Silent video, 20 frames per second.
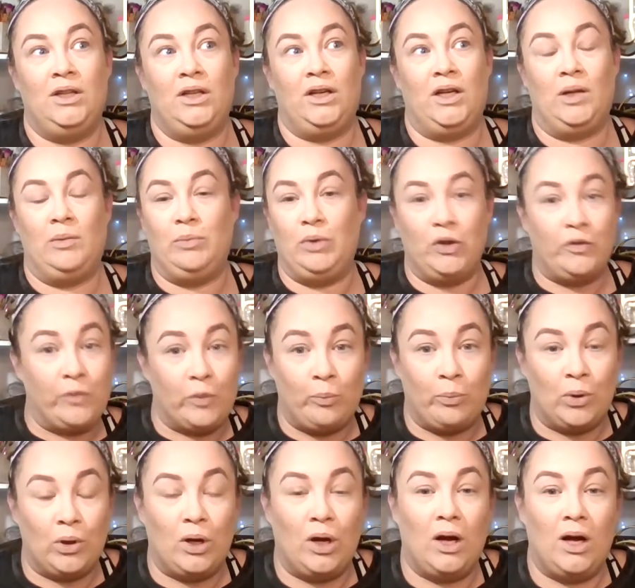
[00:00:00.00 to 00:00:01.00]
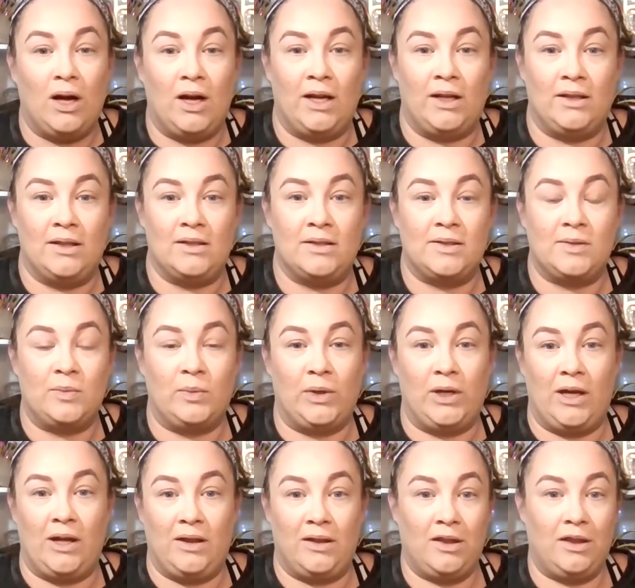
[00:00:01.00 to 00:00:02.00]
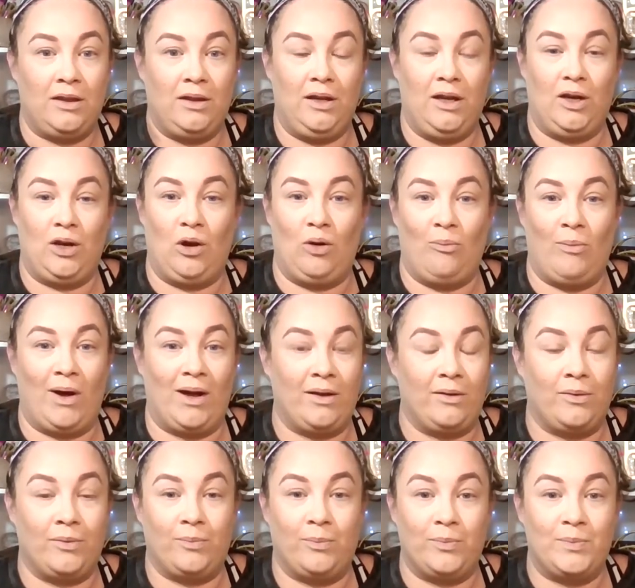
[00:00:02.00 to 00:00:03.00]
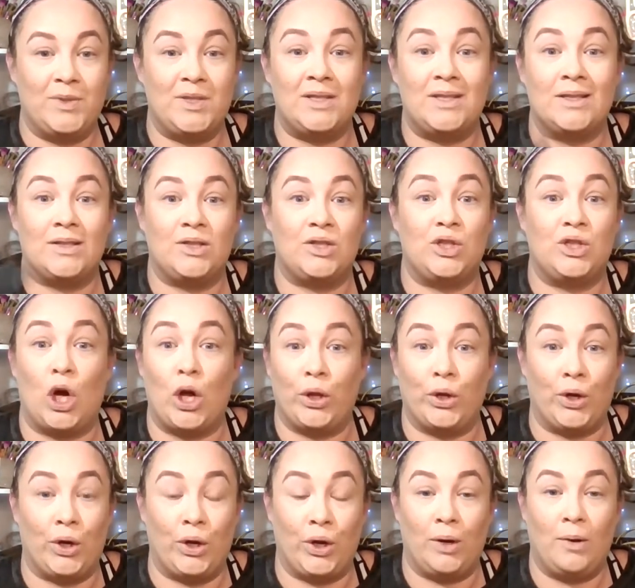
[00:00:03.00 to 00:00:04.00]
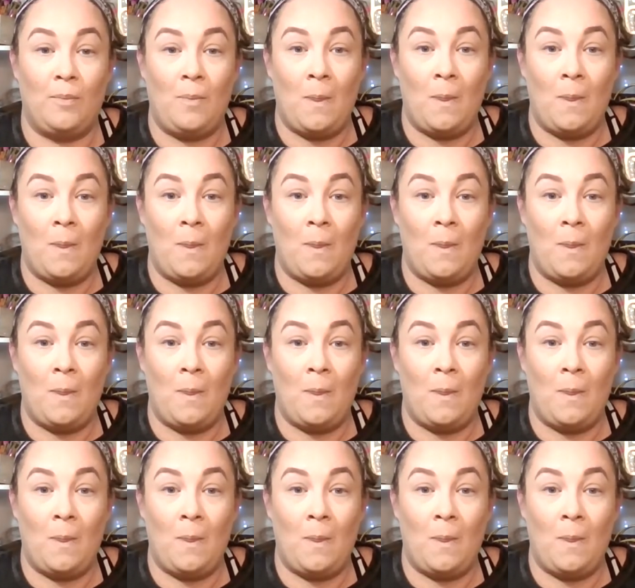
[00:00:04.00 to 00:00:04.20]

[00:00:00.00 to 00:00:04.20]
and beautiful bronze with, my $6